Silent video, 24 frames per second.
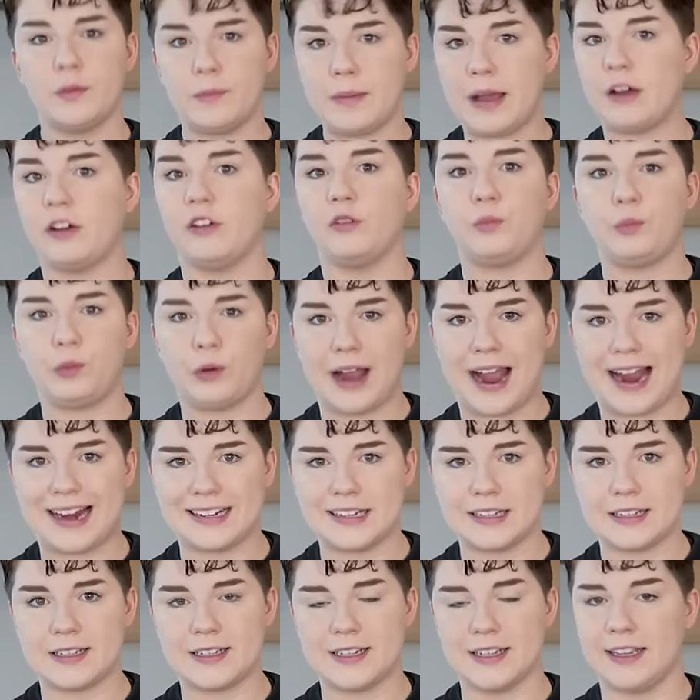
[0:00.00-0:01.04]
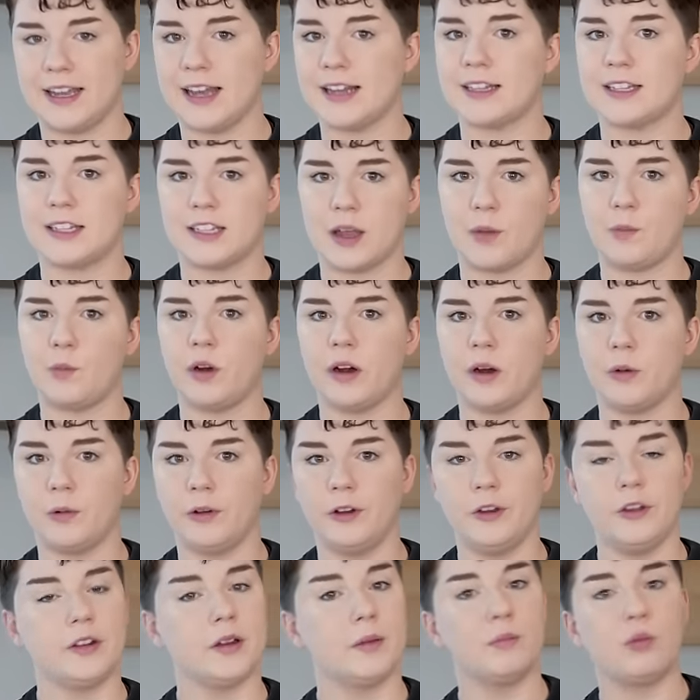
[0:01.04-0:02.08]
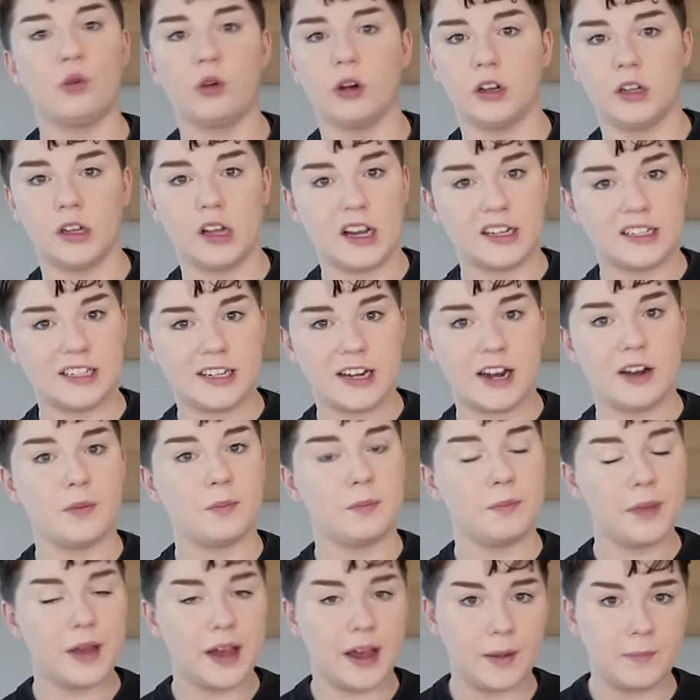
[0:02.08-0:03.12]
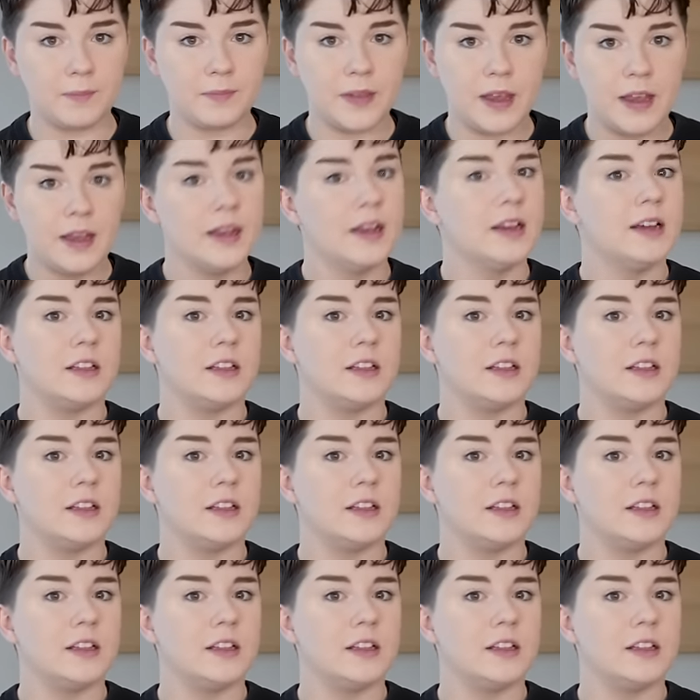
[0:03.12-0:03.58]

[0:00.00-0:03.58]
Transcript: amount of practice to get somewhere where you can pour latte art, but